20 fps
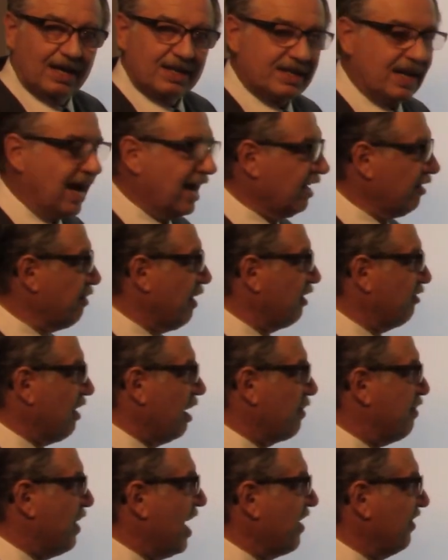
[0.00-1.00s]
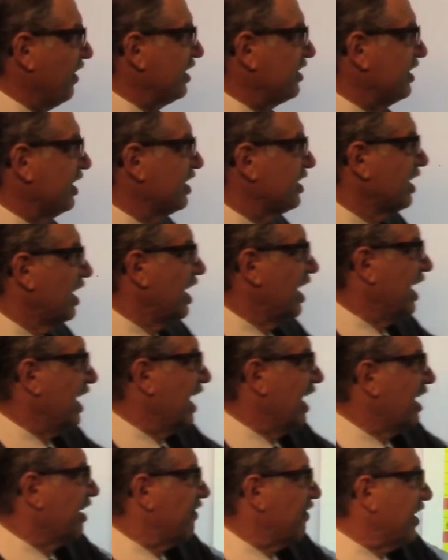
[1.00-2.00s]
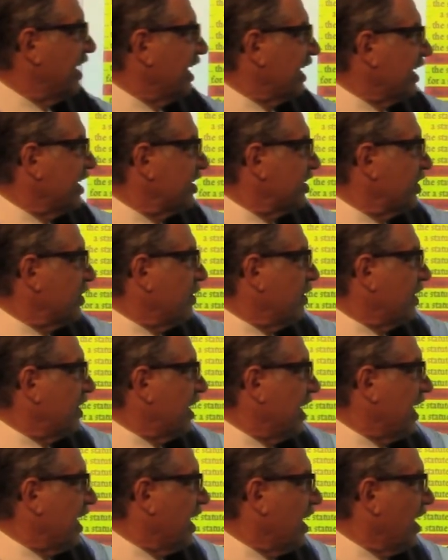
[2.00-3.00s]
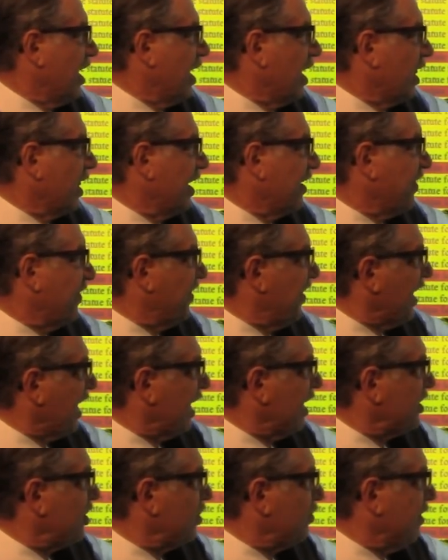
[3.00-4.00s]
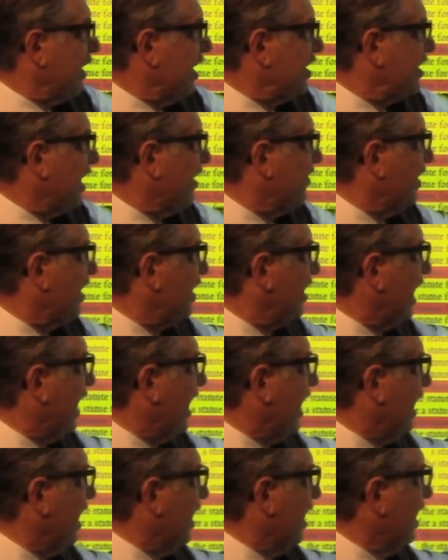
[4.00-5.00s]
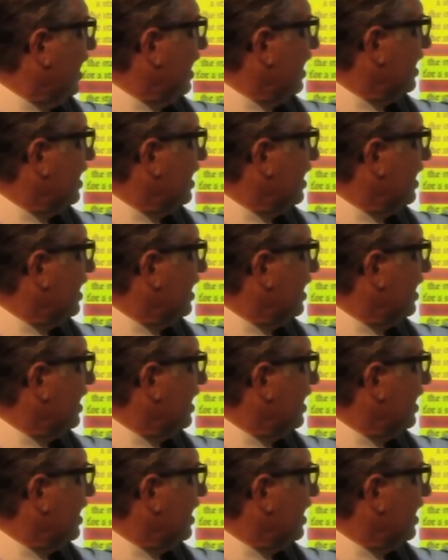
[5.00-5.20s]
documentary hypothesis in Leviticus 3:17,